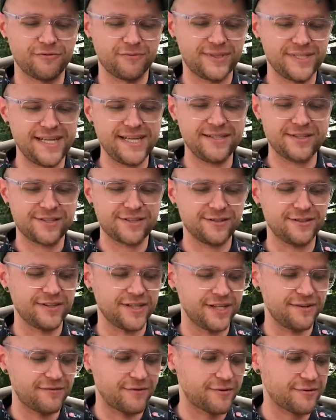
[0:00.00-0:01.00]
tinsel
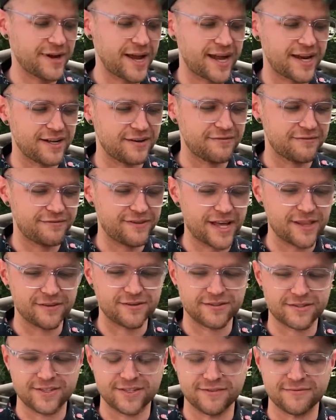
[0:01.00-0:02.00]
and thread and
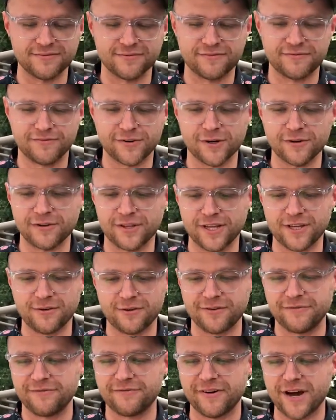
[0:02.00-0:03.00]
feathers and fur that you
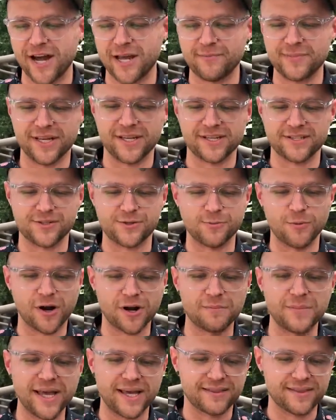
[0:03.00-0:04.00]
can find, because you want
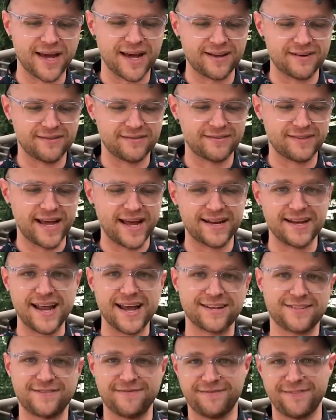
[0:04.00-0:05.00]
to make that that
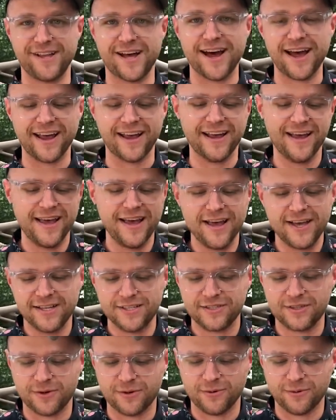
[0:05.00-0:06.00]
next fly.
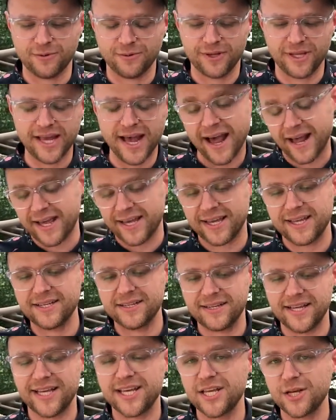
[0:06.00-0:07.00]
So yeah, it
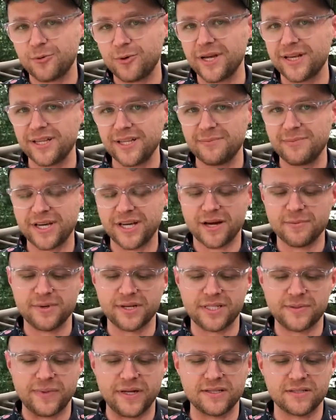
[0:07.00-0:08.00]
can quickly become
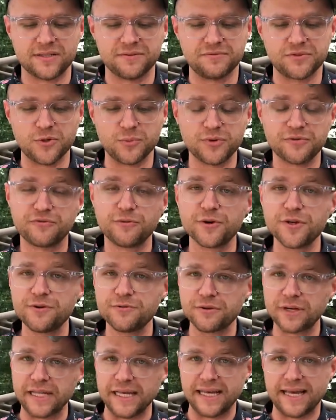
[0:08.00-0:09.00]
expensive. So before you
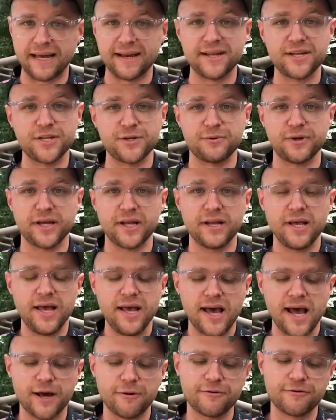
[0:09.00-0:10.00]
really get into it,
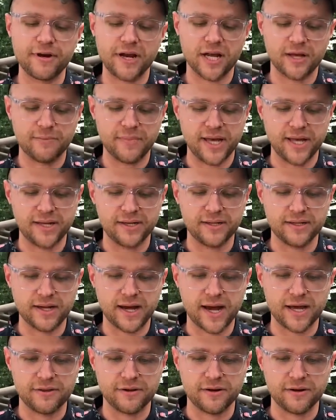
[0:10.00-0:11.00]
I would recommend
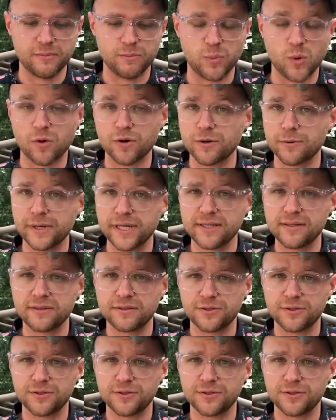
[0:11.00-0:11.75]
either borrowing